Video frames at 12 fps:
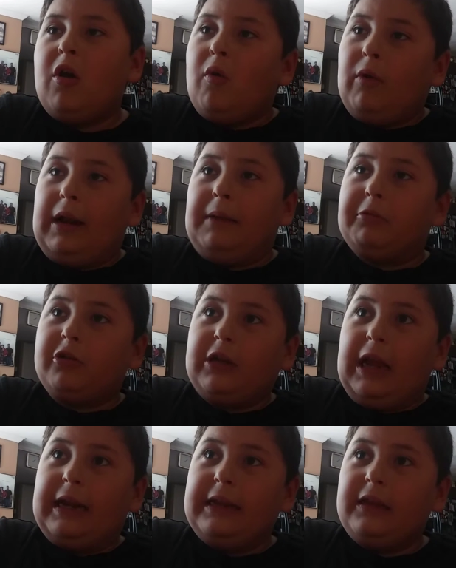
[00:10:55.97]
whatever you're
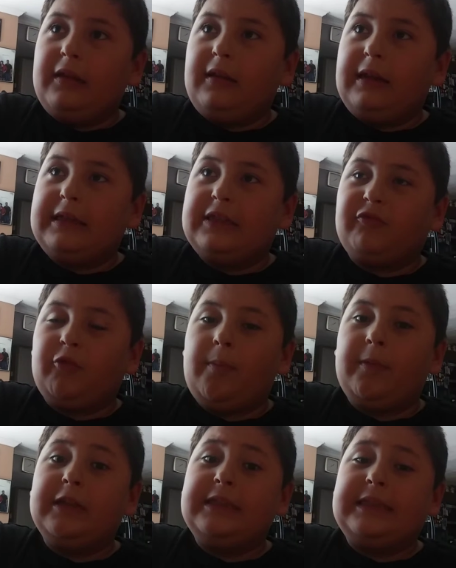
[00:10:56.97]
getting is
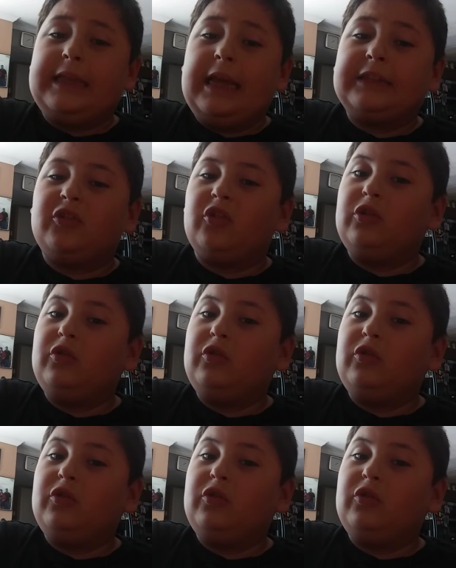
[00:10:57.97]
from the desert,